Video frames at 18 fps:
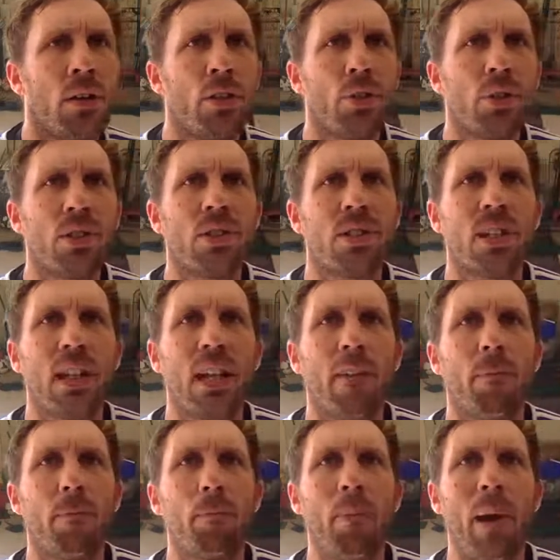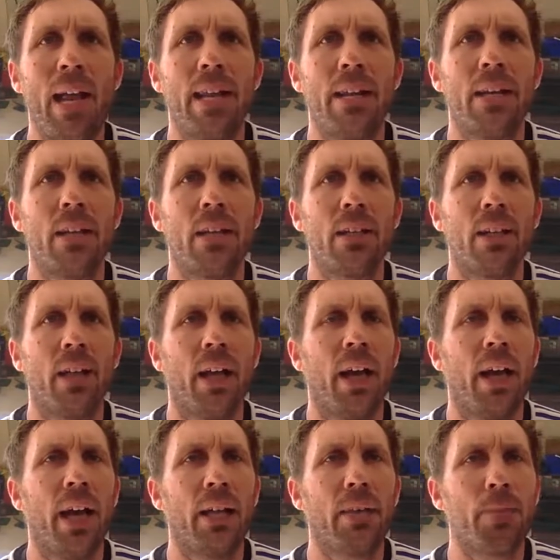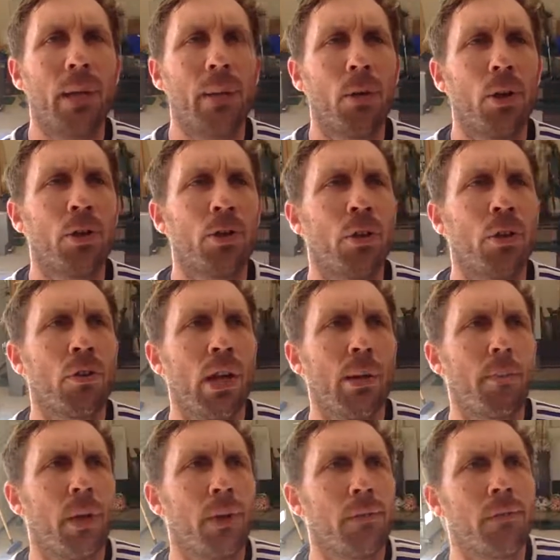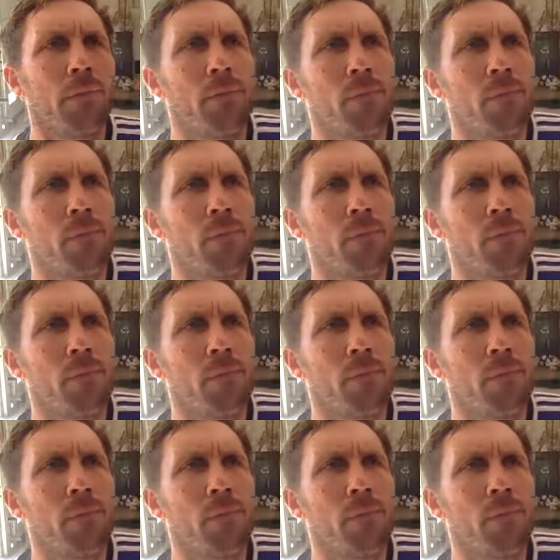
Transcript: You can still have bend in. Yeah, it's Pablo. You're doing great, bud.